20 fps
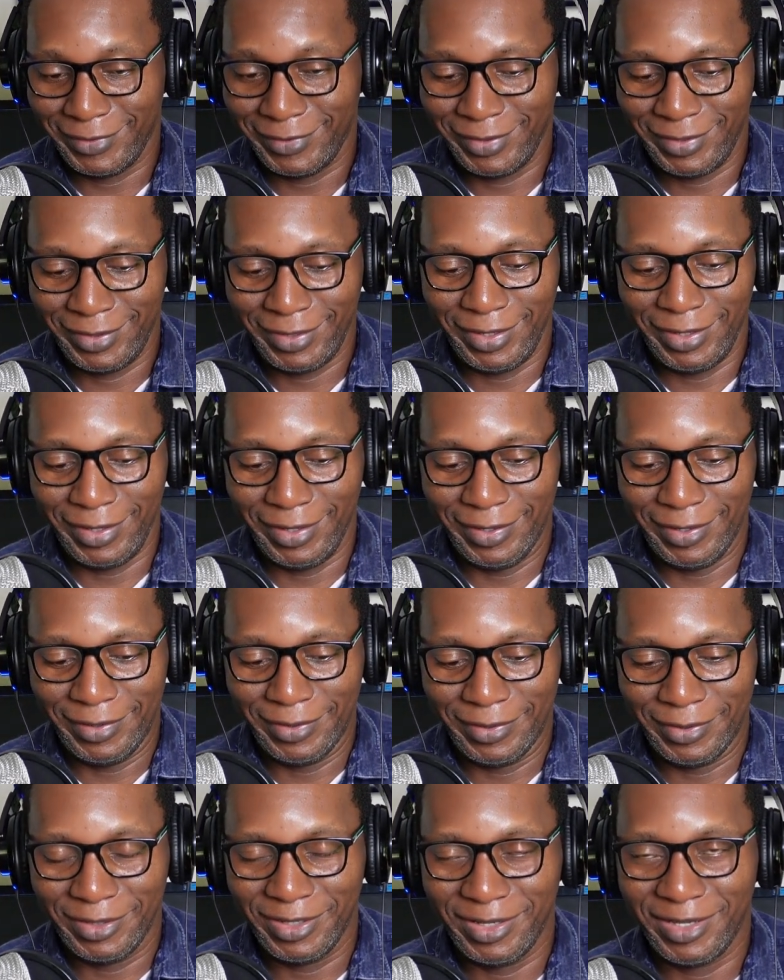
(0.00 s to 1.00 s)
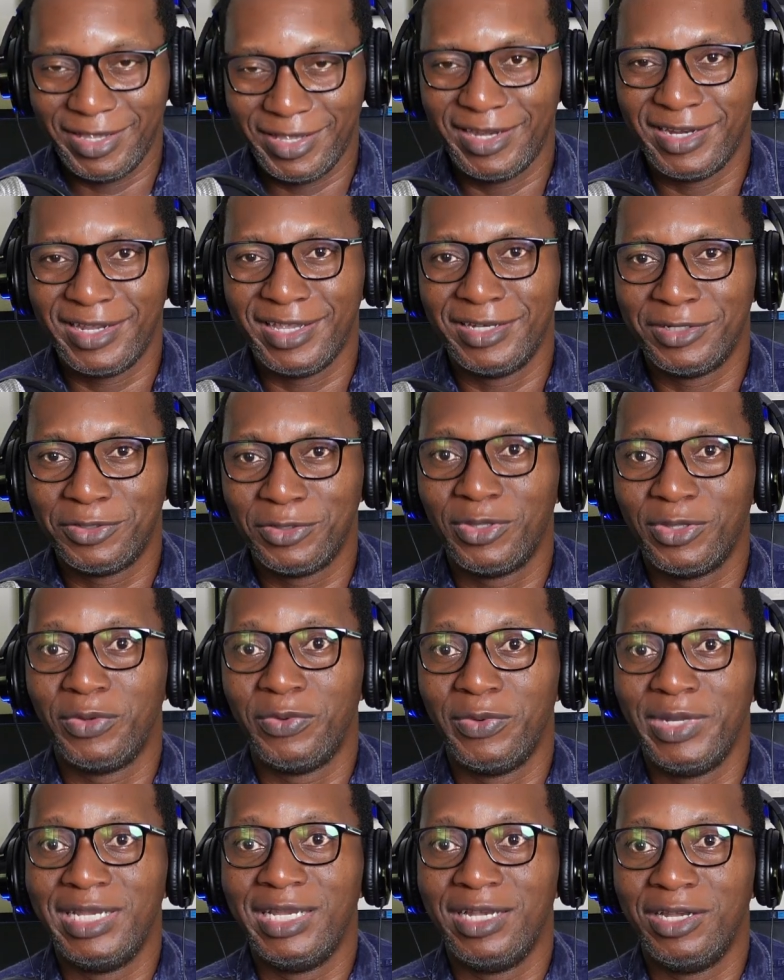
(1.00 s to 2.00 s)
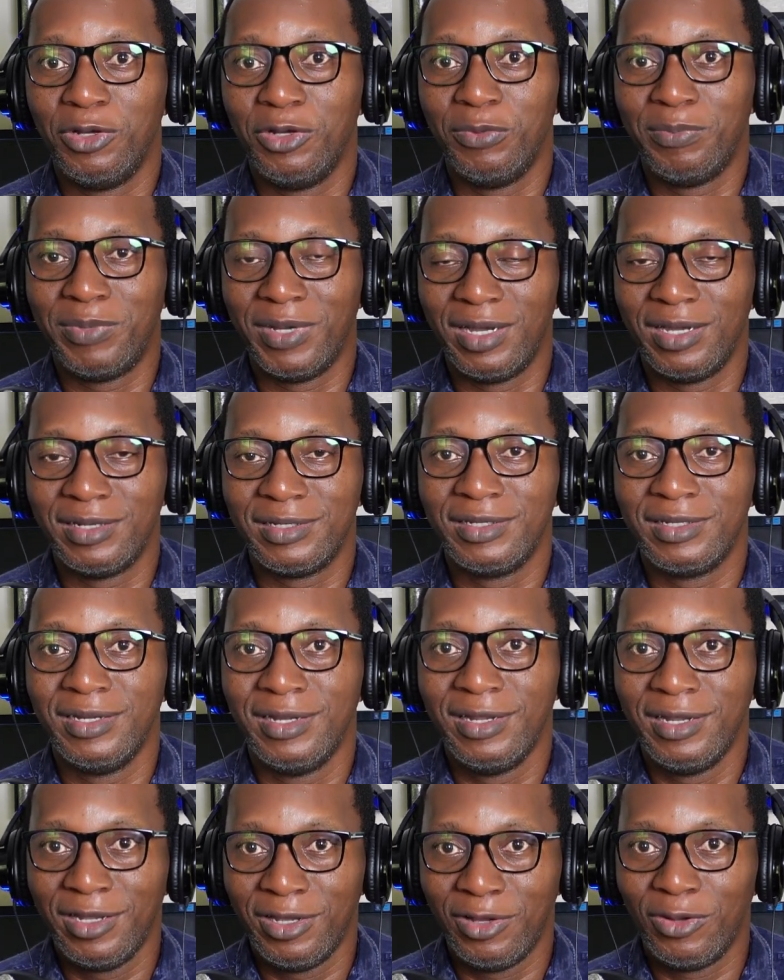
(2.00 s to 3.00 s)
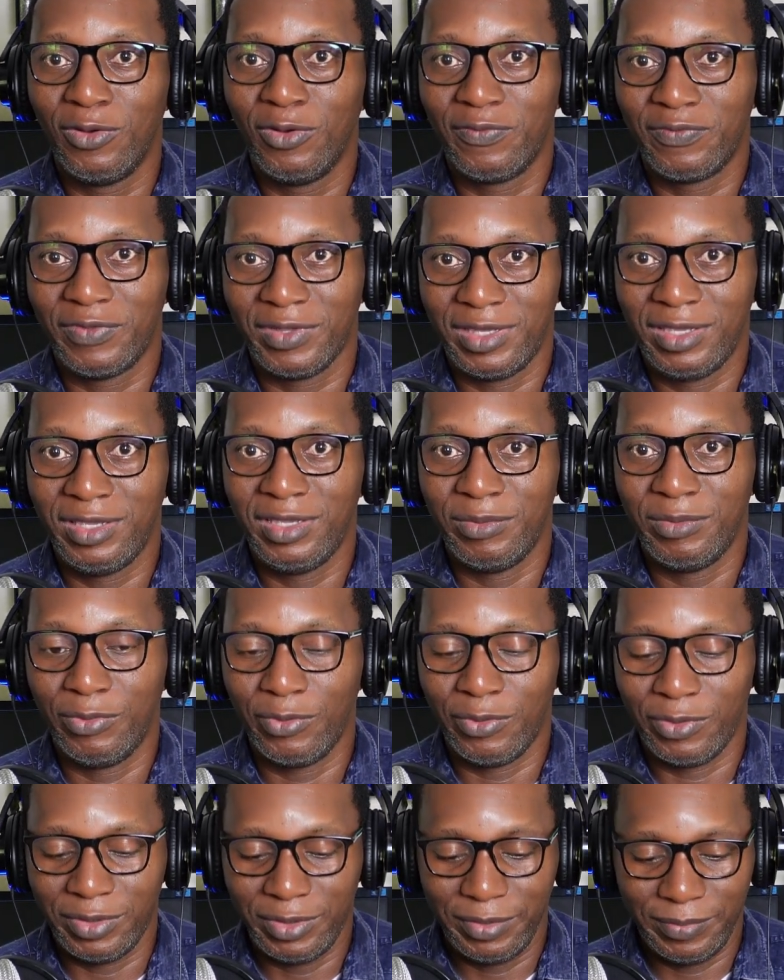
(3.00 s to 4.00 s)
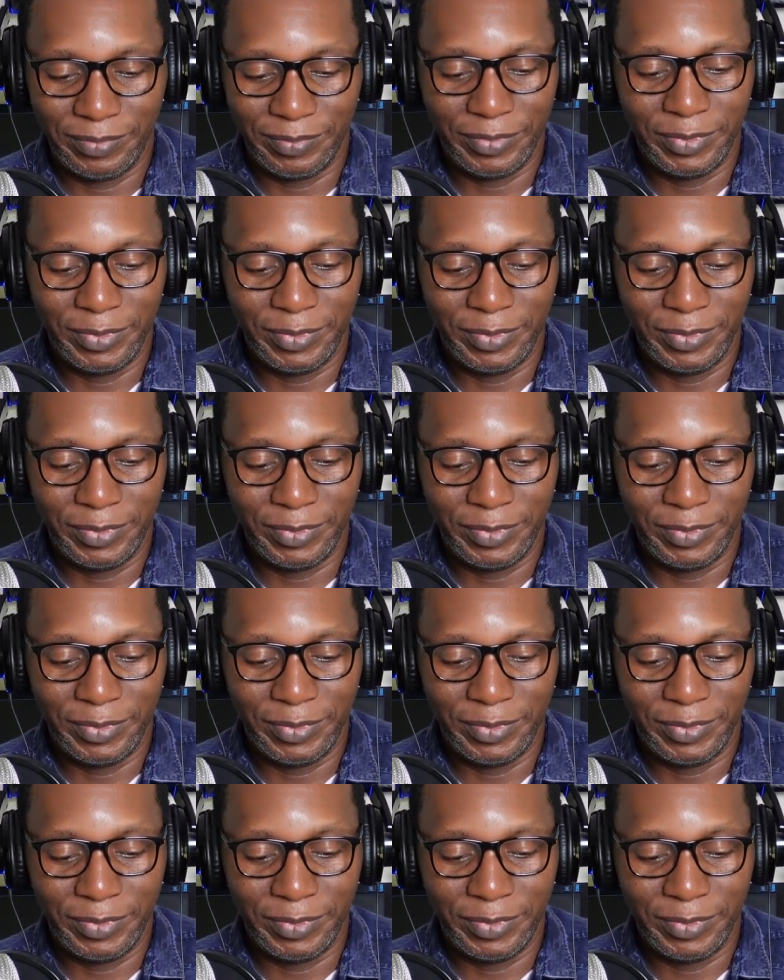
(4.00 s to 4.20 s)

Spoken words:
Okay, getting into the really low part of the keyboard.